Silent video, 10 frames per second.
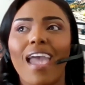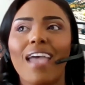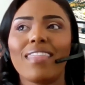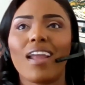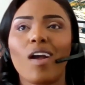
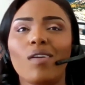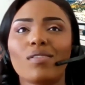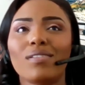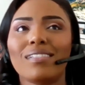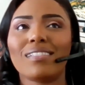And then I
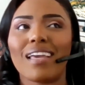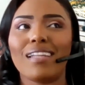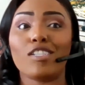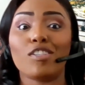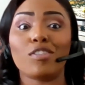also
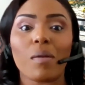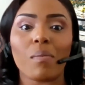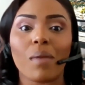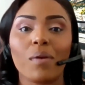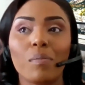decided to start
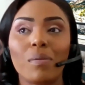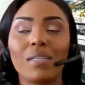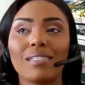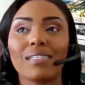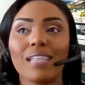my own
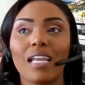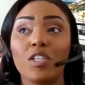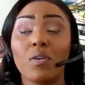business and